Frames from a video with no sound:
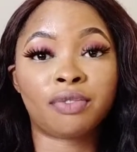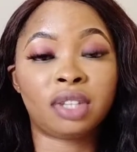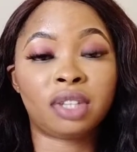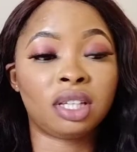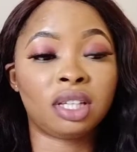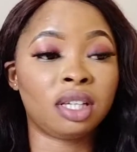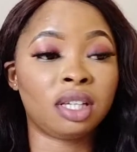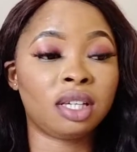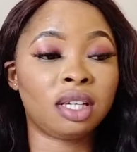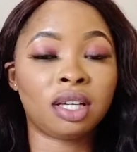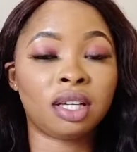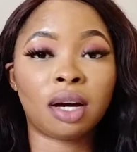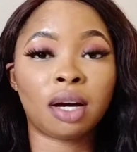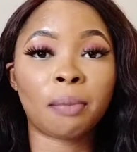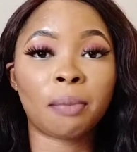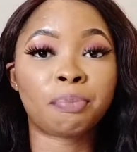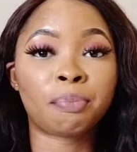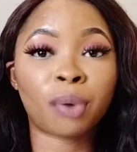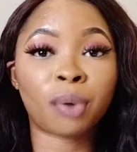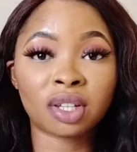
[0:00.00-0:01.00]

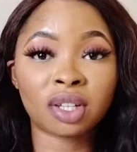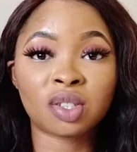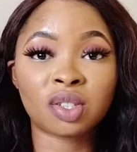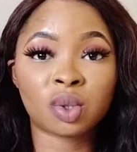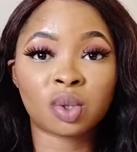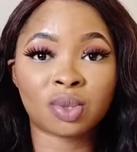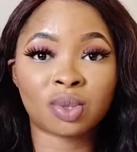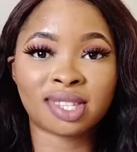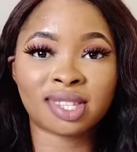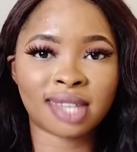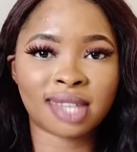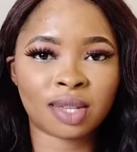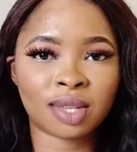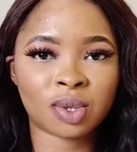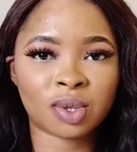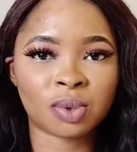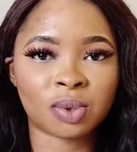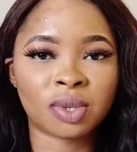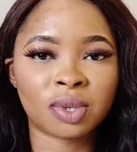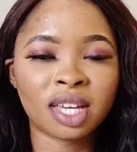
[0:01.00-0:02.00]
the pond to
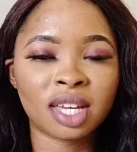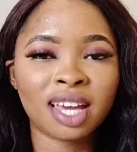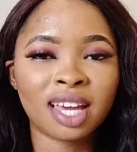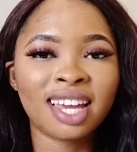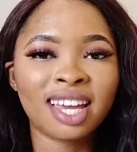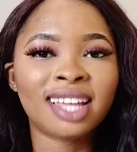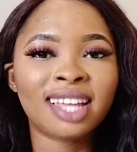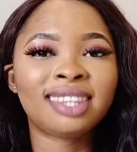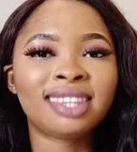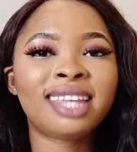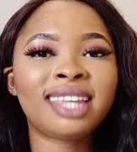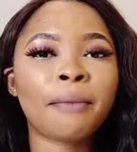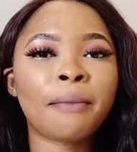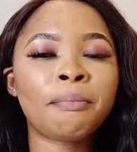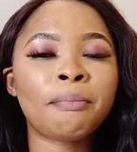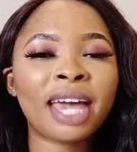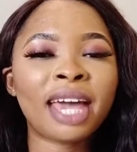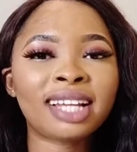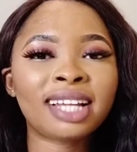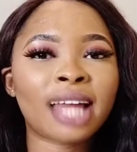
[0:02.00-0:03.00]
settle, they
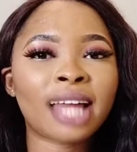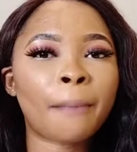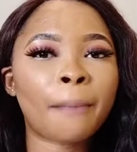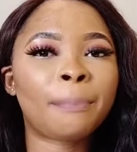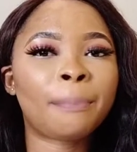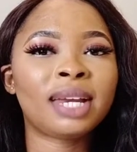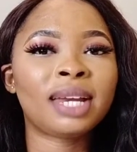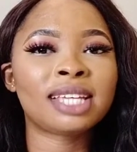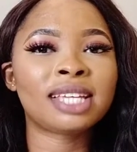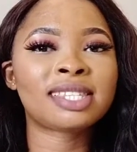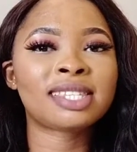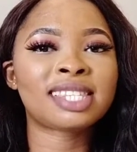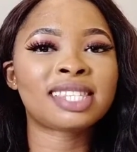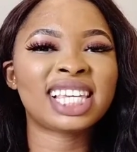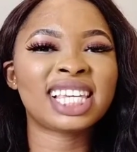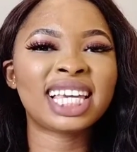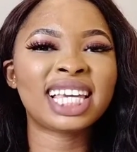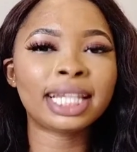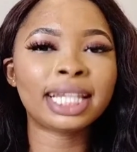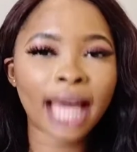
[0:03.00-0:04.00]
make that place
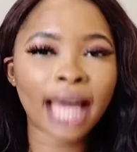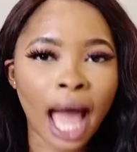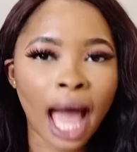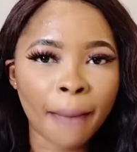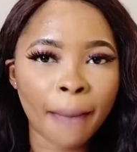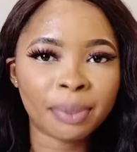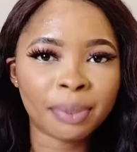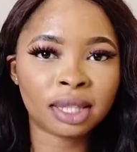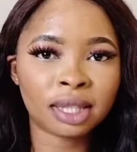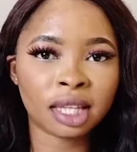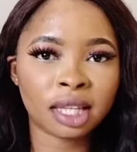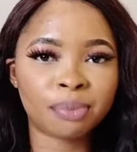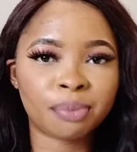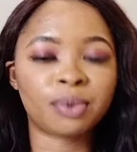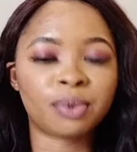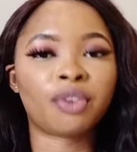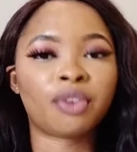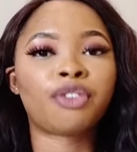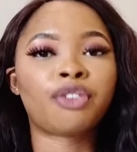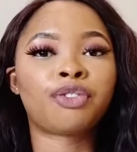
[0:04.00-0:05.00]

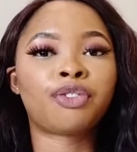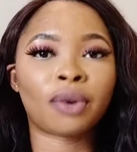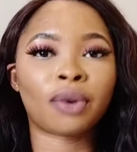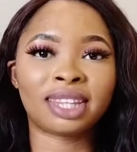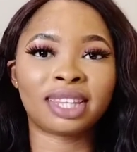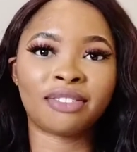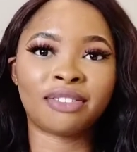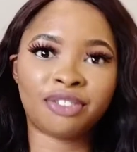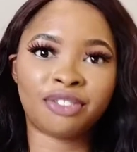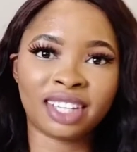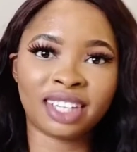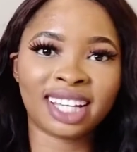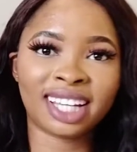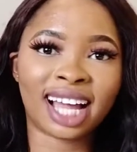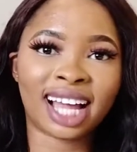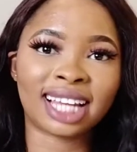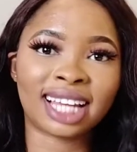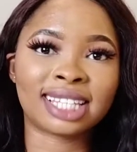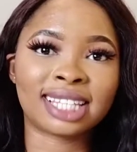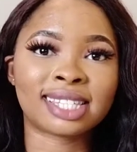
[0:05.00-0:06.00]
inhabitable for the
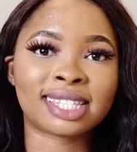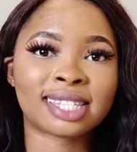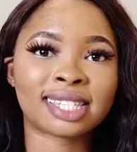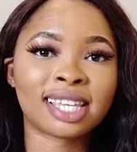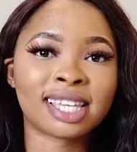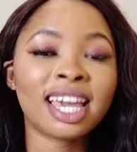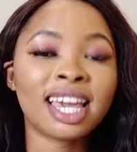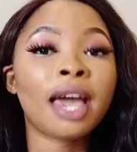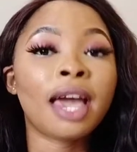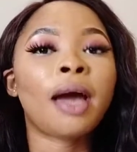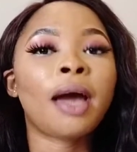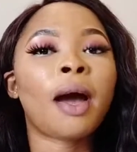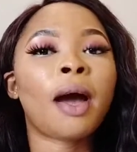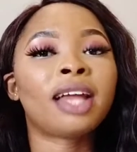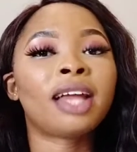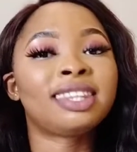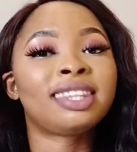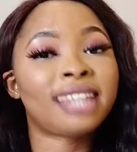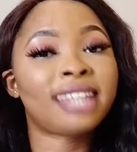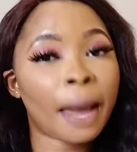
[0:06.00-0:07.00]
fingerlings,
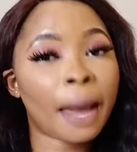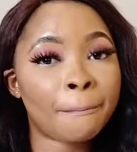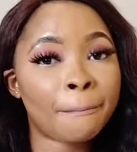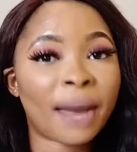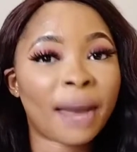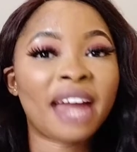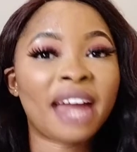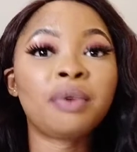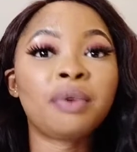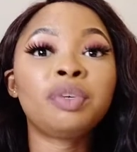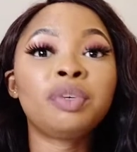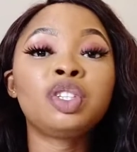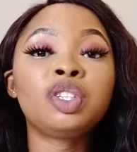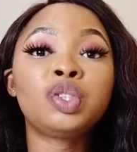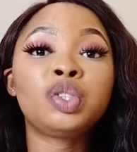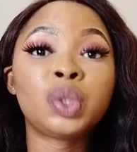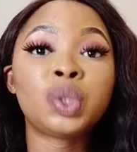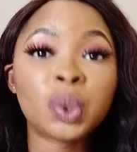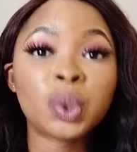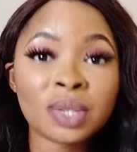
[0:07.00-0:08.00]
thereby
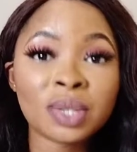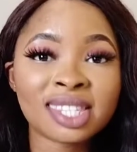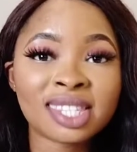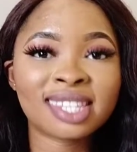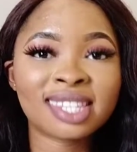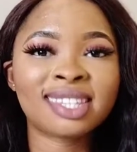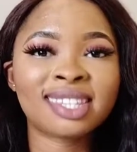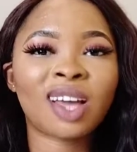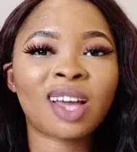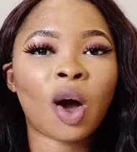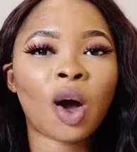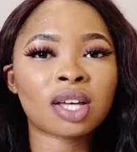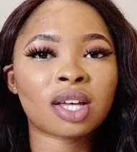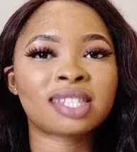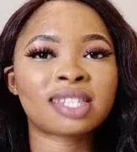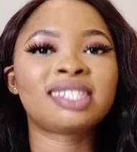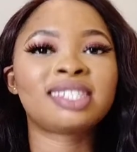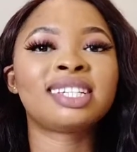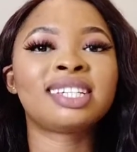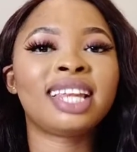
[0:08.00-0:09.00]
reducing the
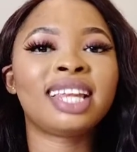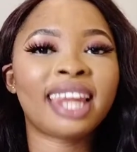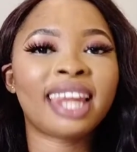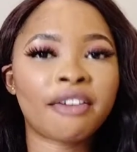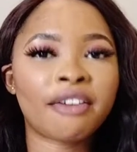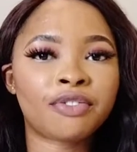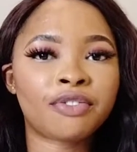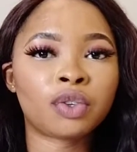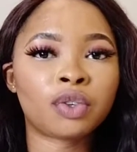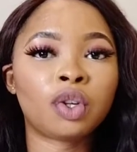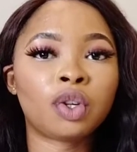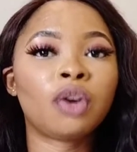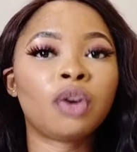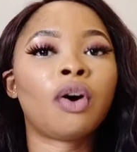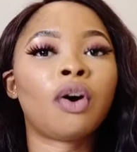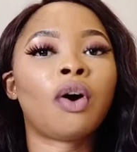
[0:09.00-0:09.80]
oxygen level